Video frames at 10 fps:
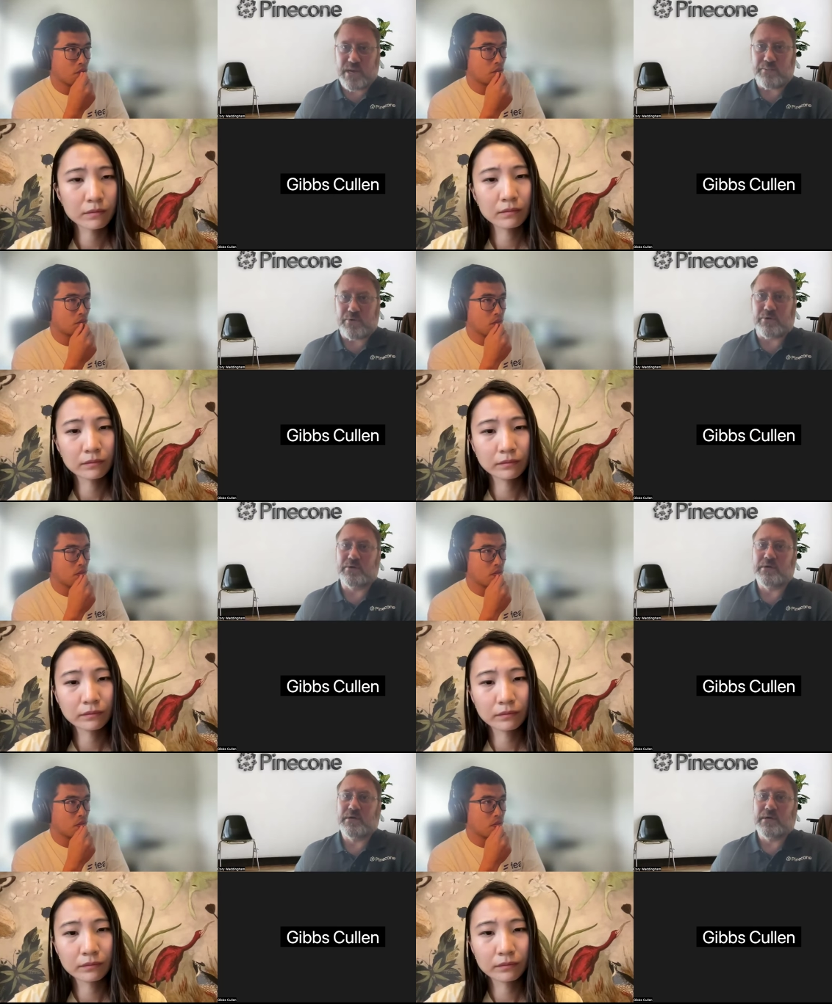
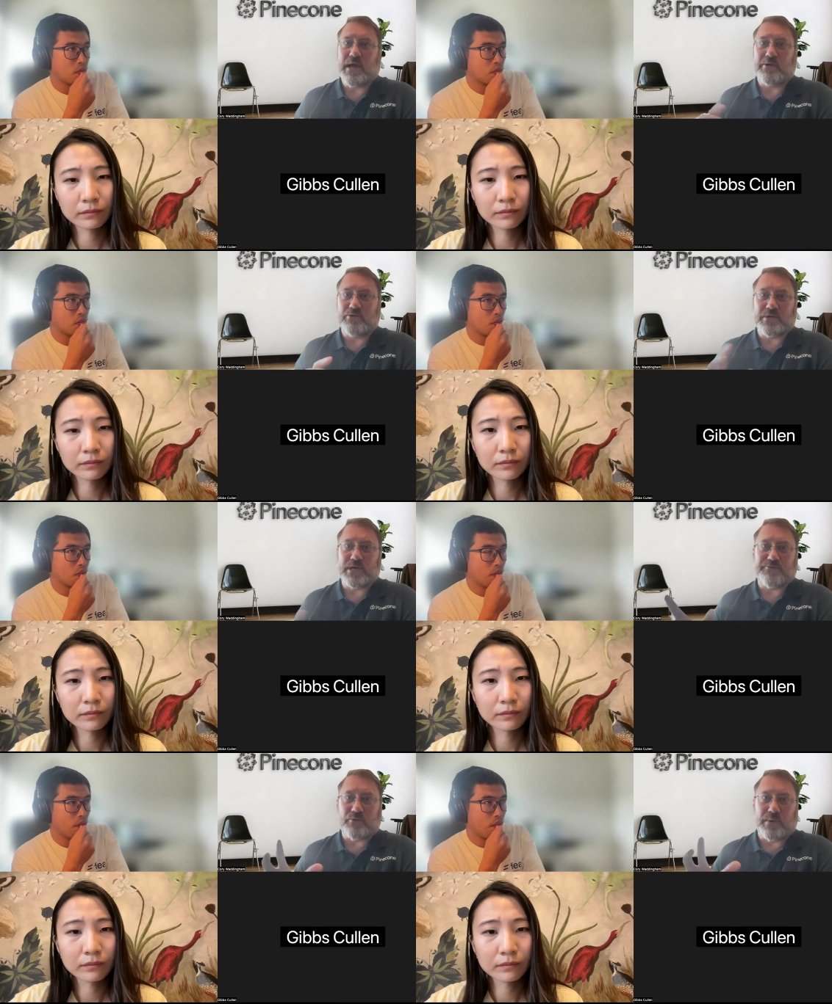Speaker 1: number and you're
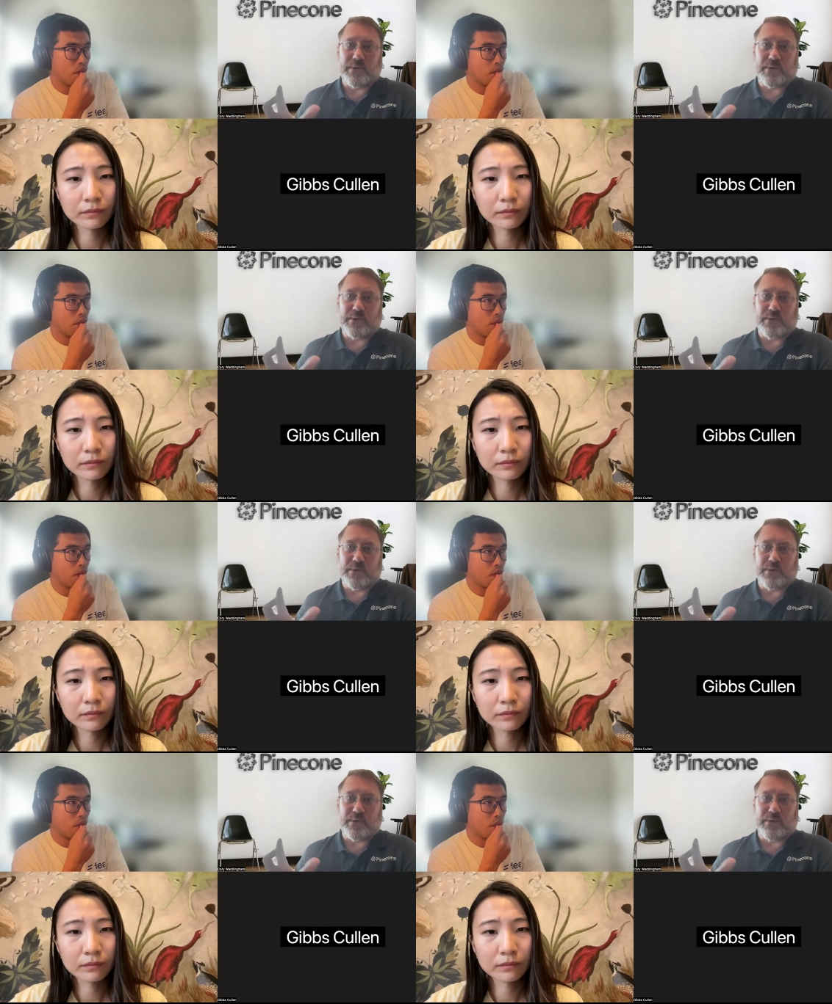looking for